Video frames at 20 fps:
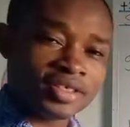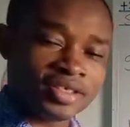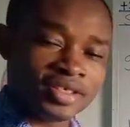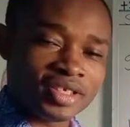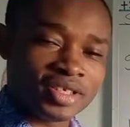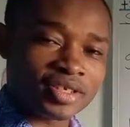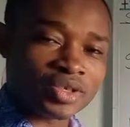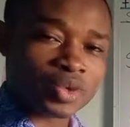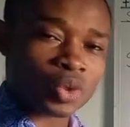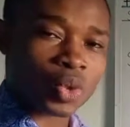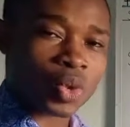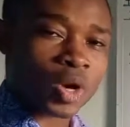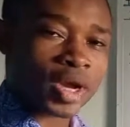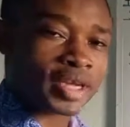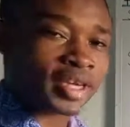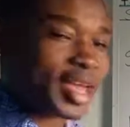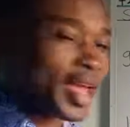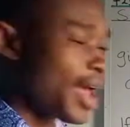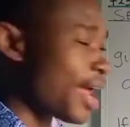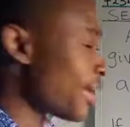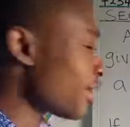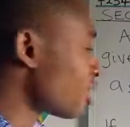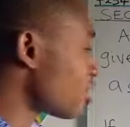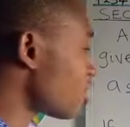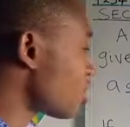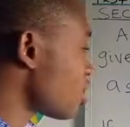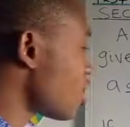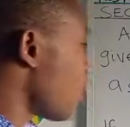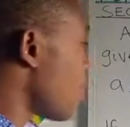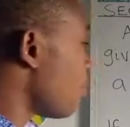d squared
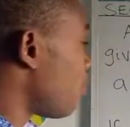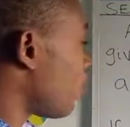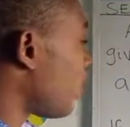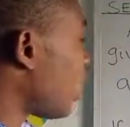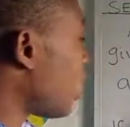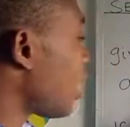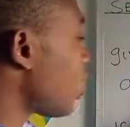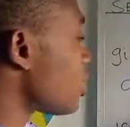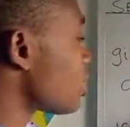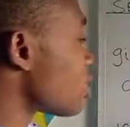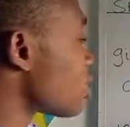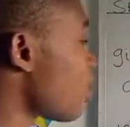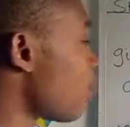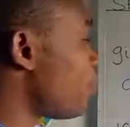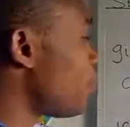x plus